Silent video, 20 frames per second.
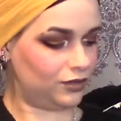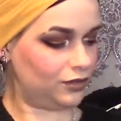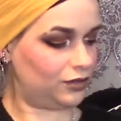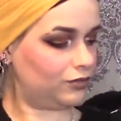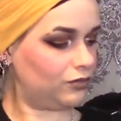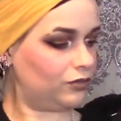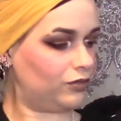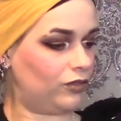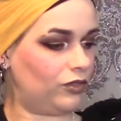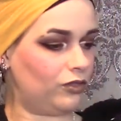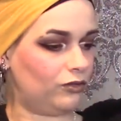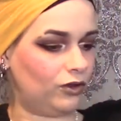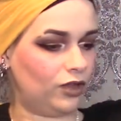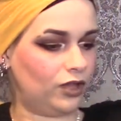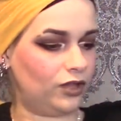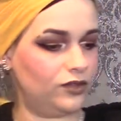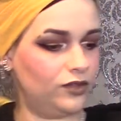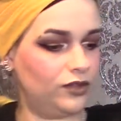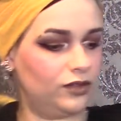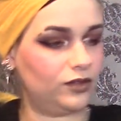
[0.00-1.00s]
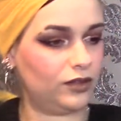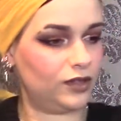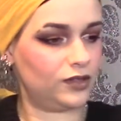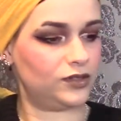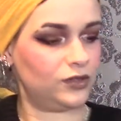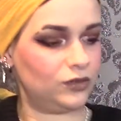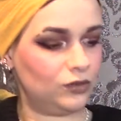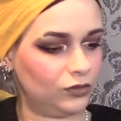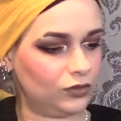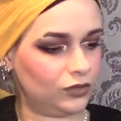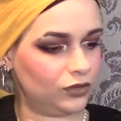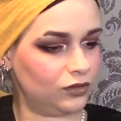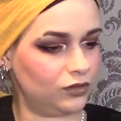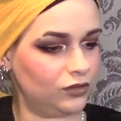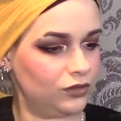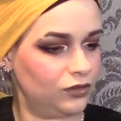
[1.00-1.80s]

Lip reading: What thread? That's annoying.